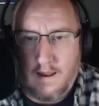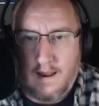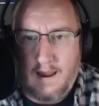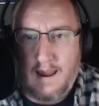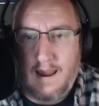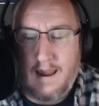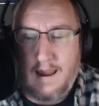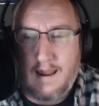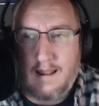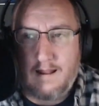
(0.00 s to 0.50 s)

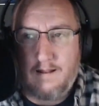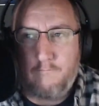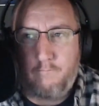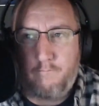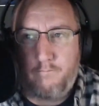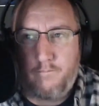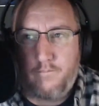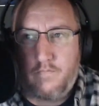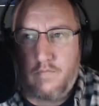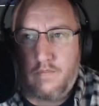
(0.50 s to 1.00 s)

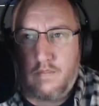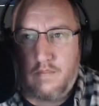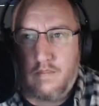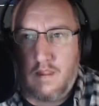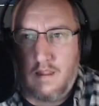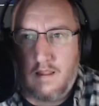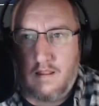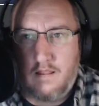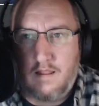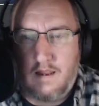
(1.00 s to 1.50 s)
And
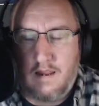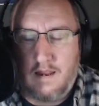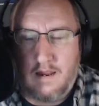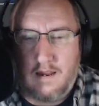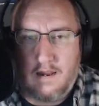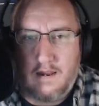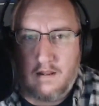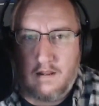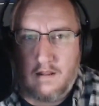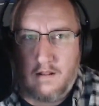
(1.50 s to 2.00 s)

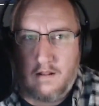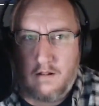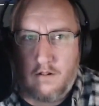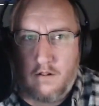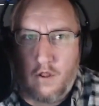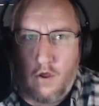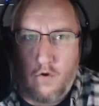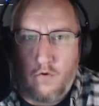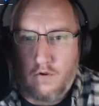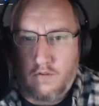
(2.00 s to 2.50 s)
the
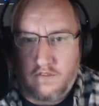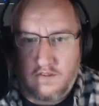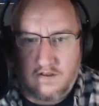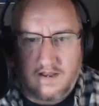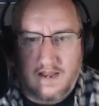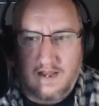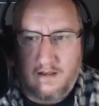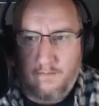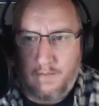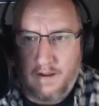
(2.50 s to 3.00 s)
load on the
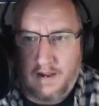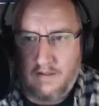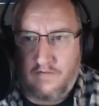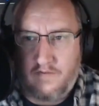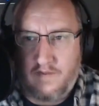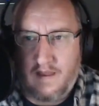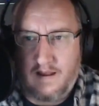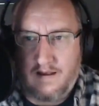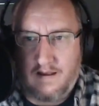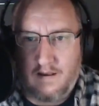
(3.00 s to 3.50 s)
database
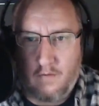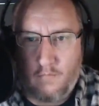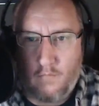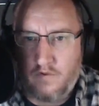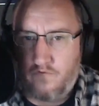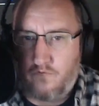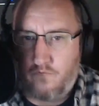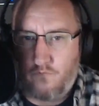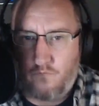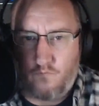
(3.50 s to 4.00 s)

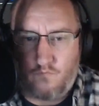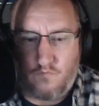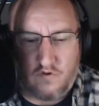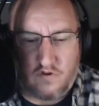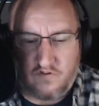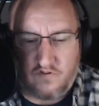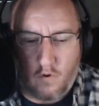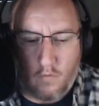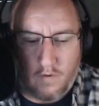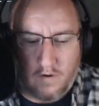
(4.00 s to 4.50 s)
was
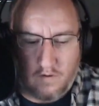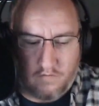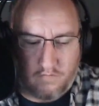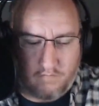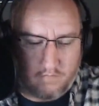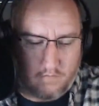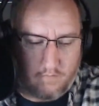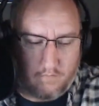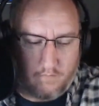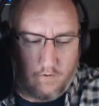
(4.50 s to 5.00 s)
just going
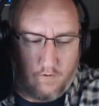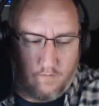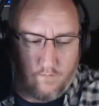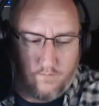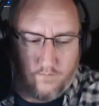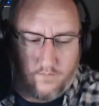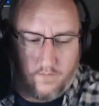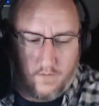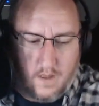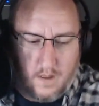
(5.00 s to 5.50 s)
through the
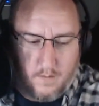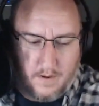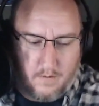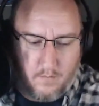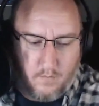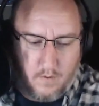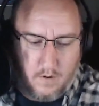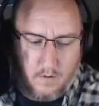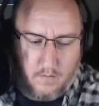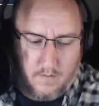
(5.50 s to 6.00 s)
roof. I
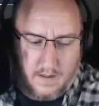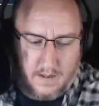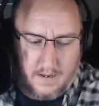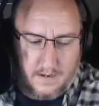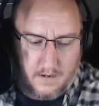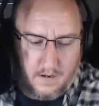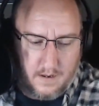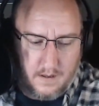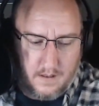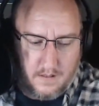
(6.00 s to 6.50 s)
mean, we were like,
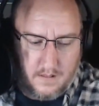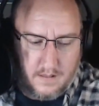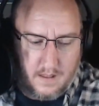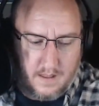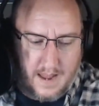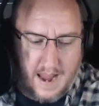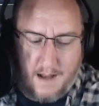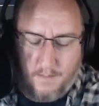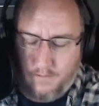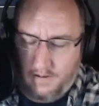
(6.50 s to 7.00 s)

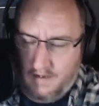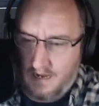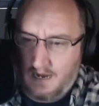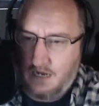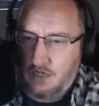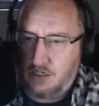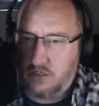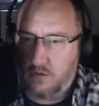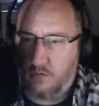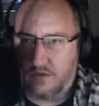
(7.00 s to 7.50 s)
the
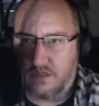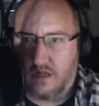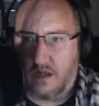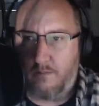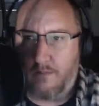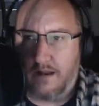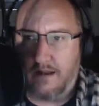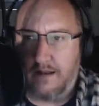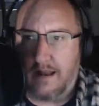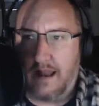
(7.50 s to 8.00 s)
application was
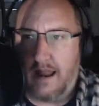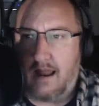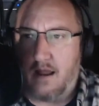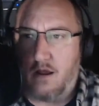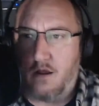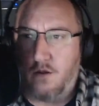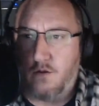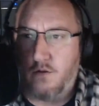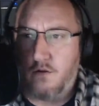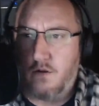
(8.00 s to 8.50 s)
coming
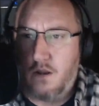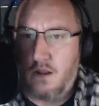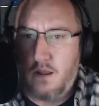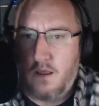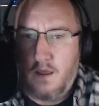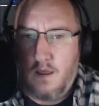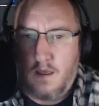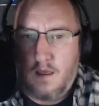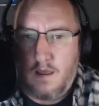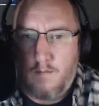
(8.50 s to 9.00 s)
down.
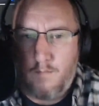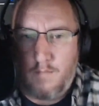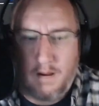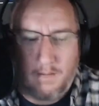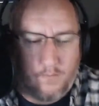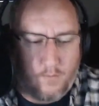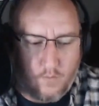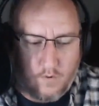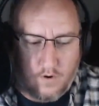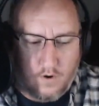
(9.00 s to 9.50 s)

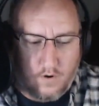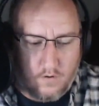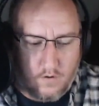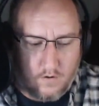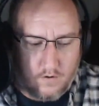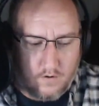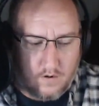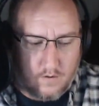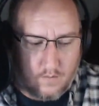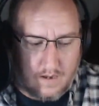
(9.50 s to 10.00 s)
People were no
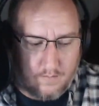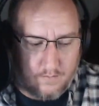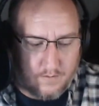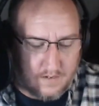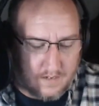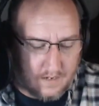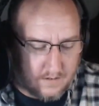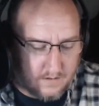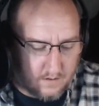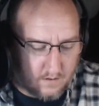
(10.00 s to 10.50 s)
longer able to
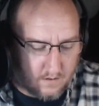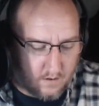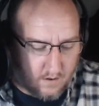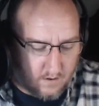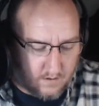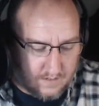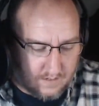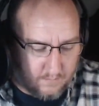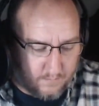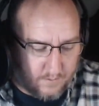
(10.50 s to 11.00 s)
get to the
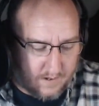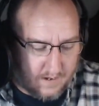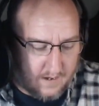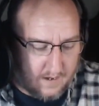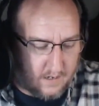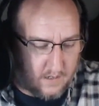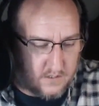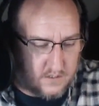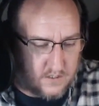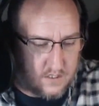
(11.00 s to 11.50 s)
login
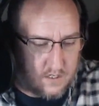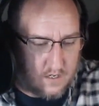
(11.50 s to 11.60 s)
page.